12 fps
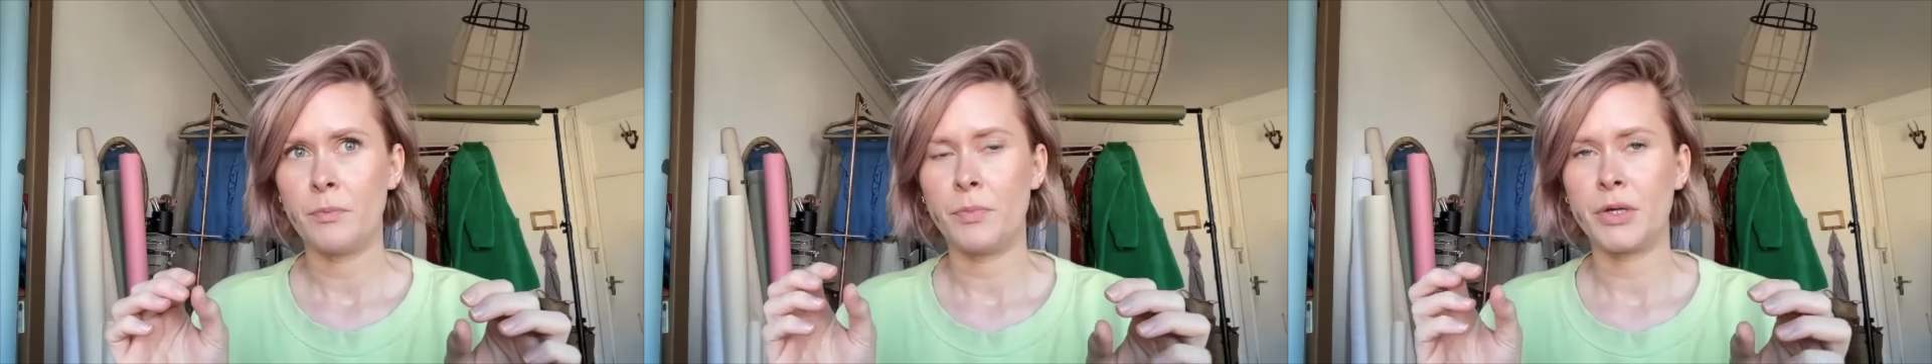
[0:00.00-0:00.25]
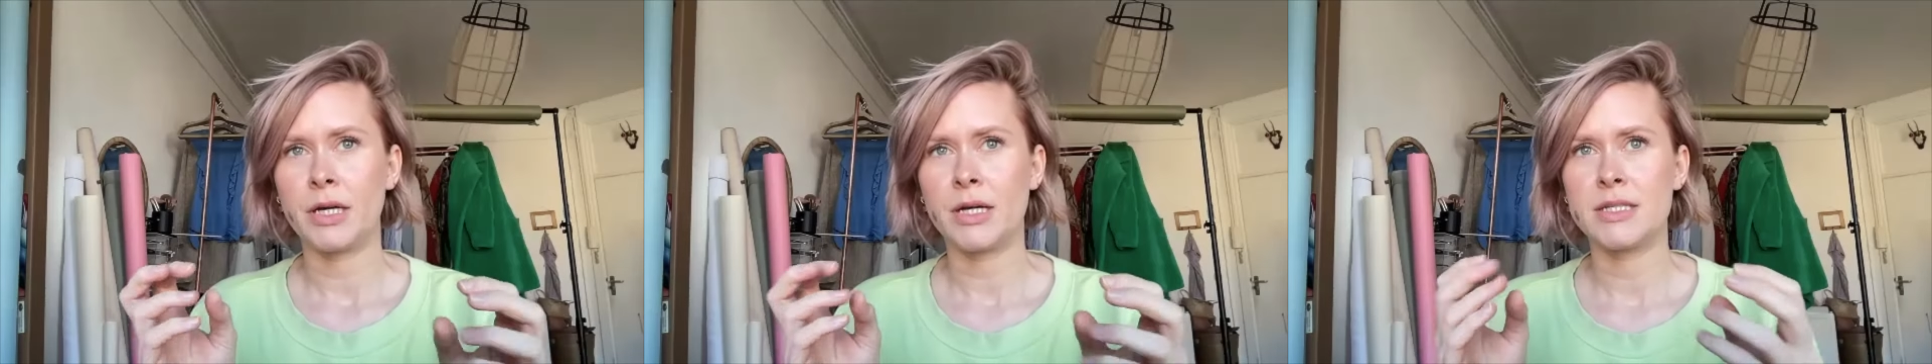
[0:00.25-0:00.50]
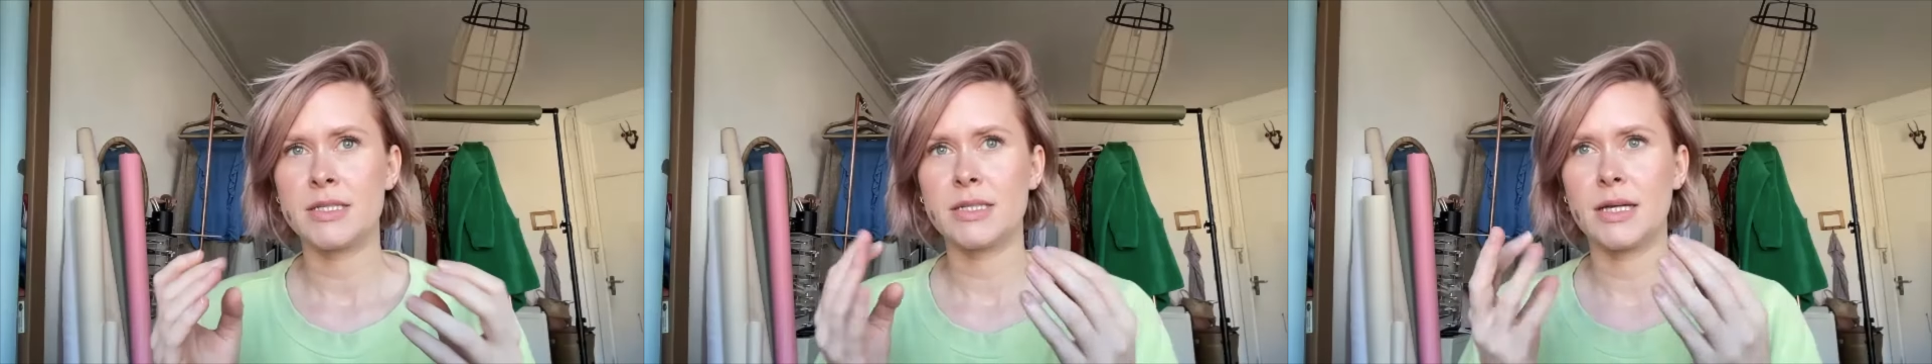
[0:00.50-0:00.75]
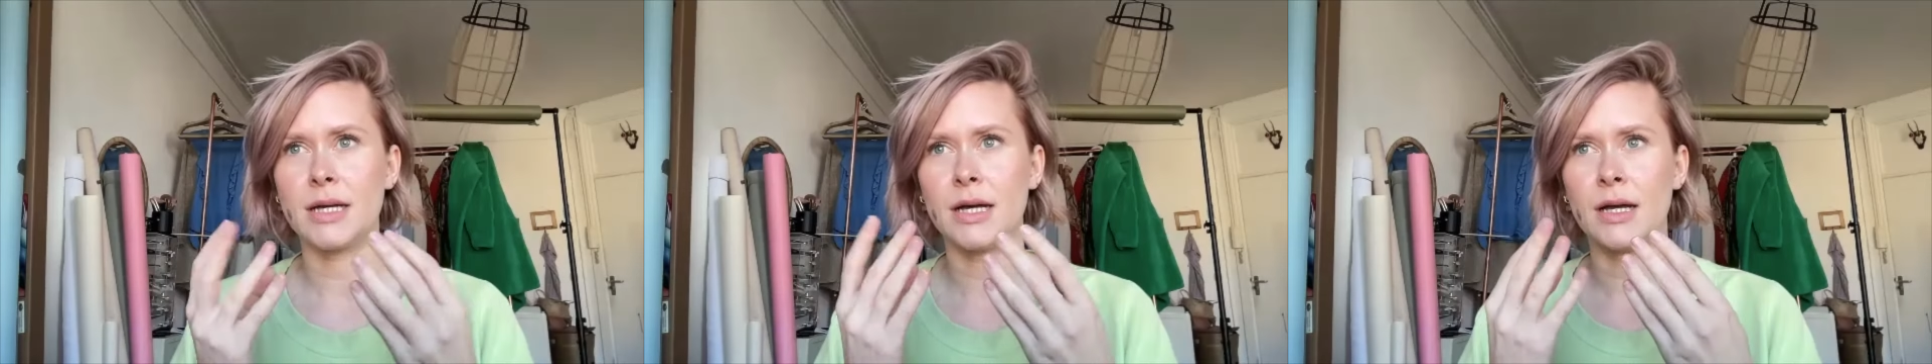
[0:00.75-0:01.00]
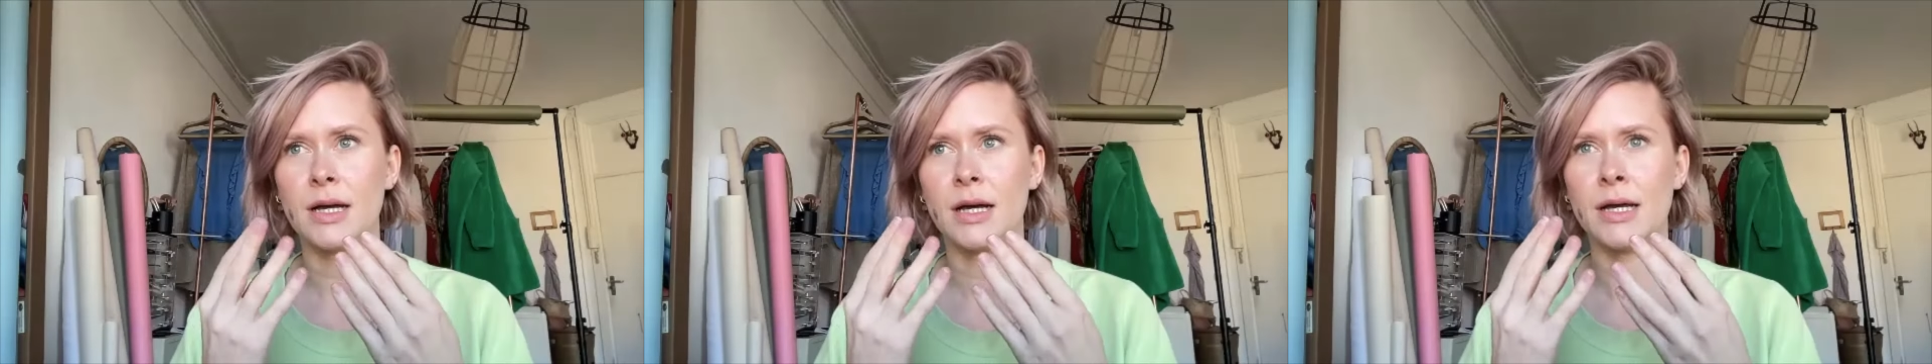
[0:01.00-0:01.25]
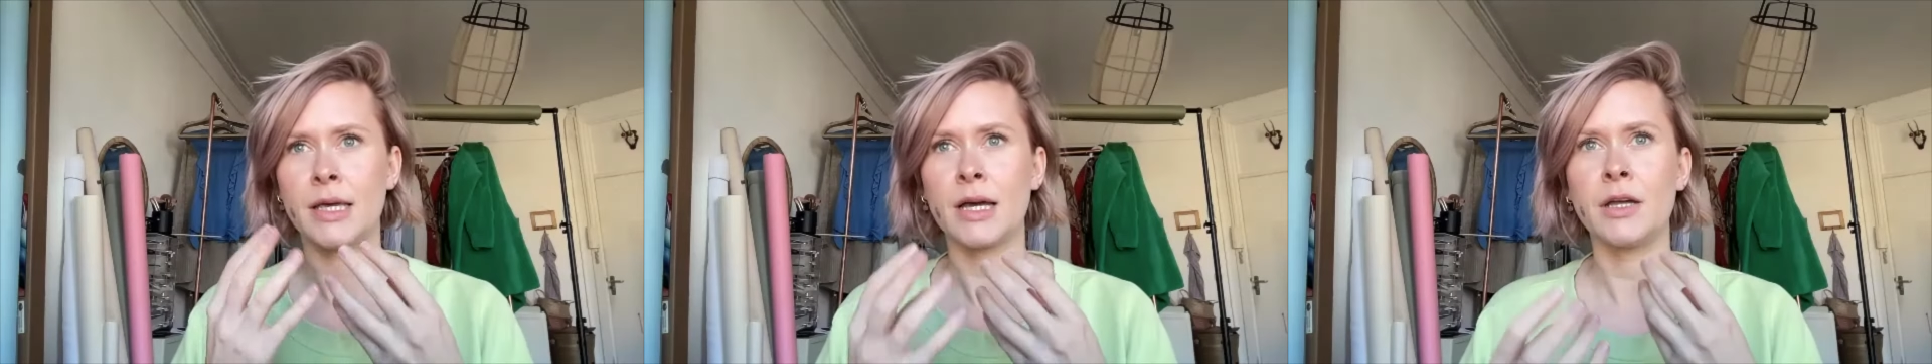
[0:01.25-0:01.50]
because
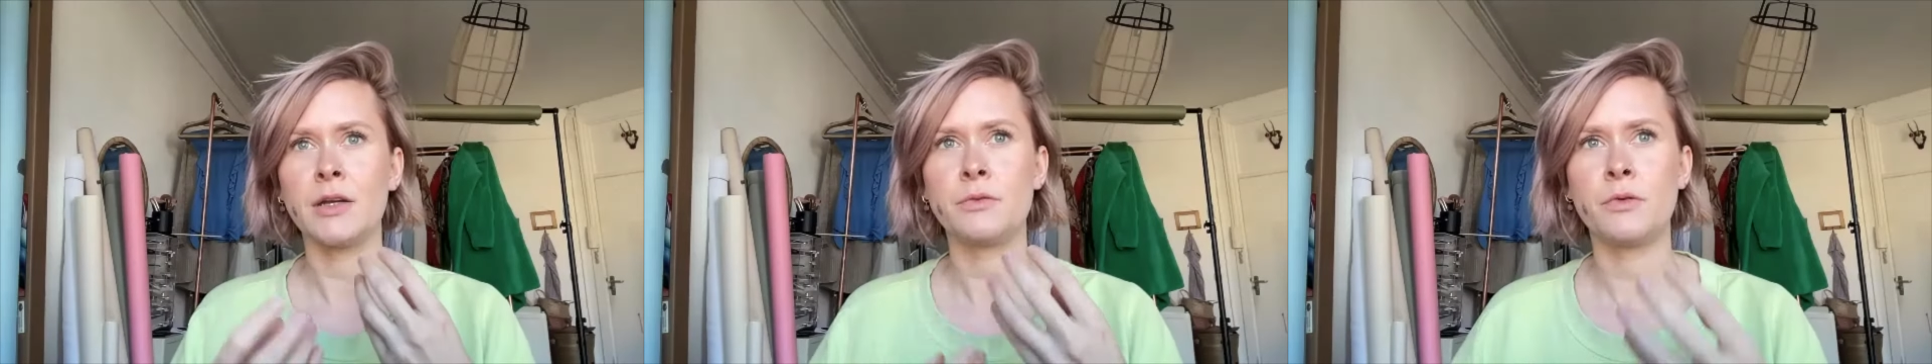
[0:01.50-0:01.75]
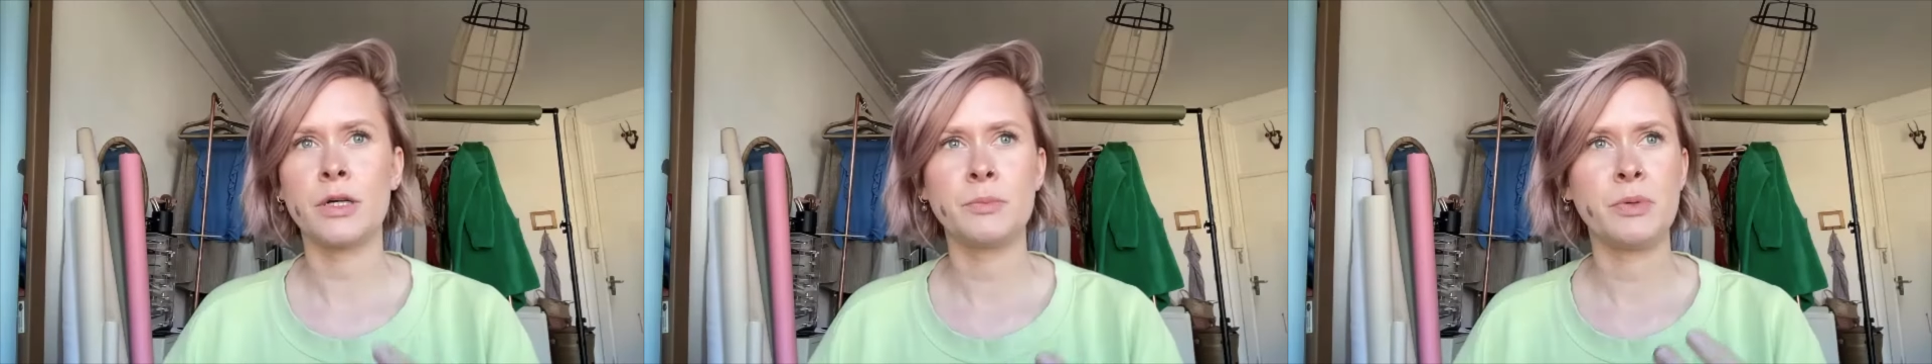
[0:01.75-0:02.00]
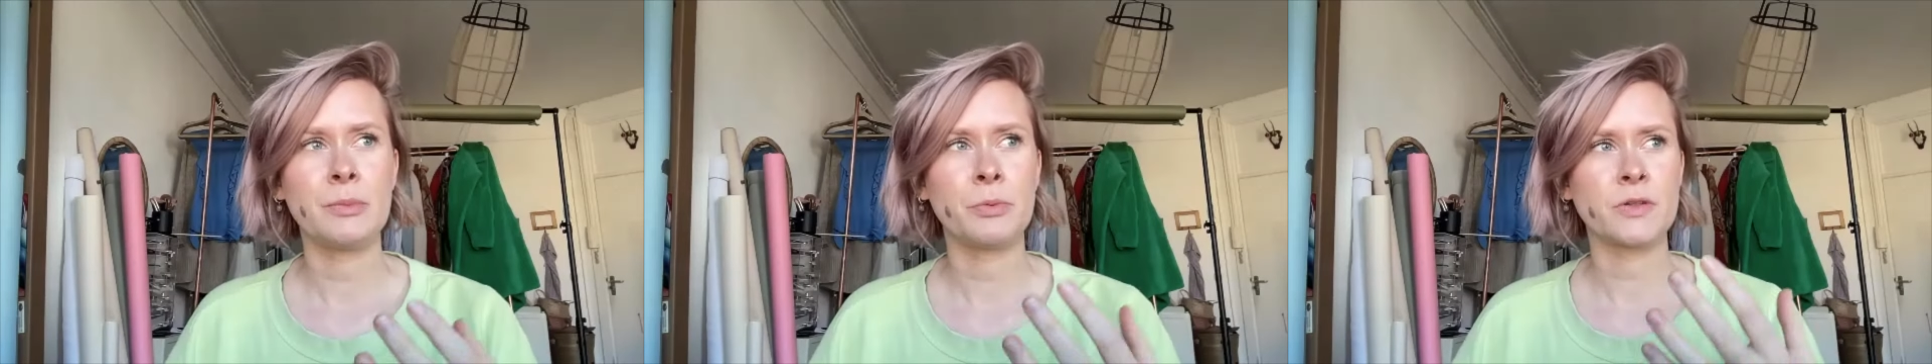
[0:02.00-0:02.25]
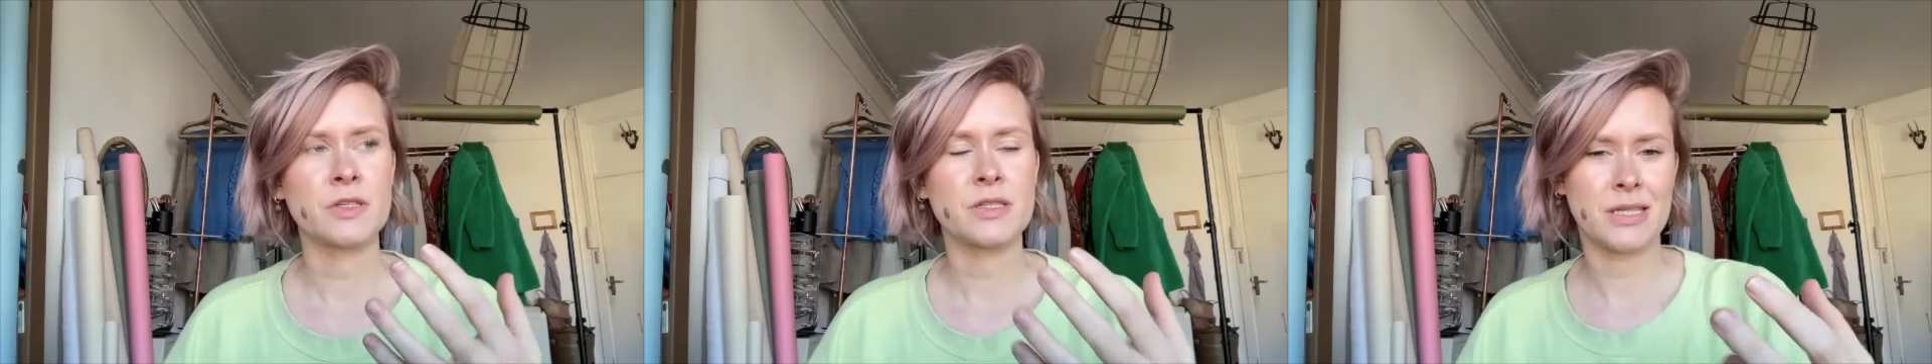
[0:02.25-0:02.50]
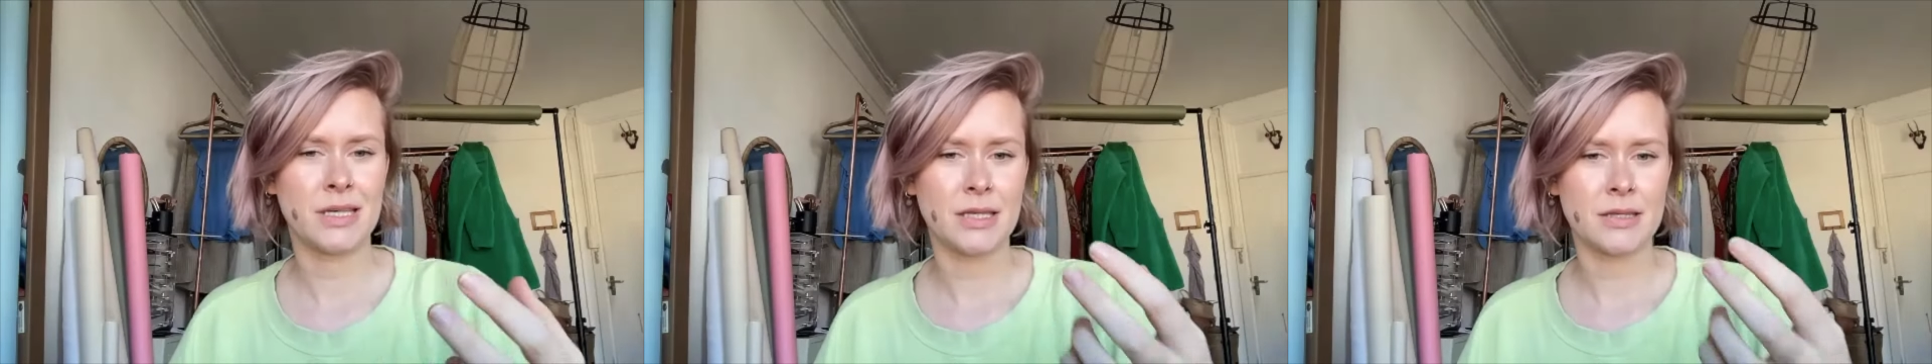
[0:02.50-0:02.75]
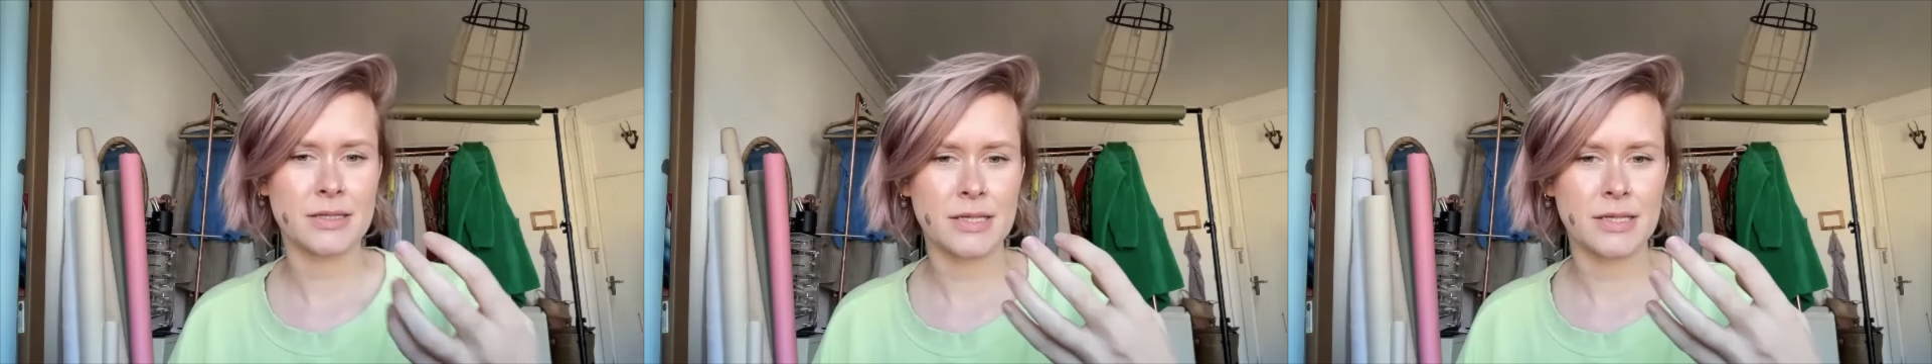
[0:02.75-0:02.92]
I kind of want people to see the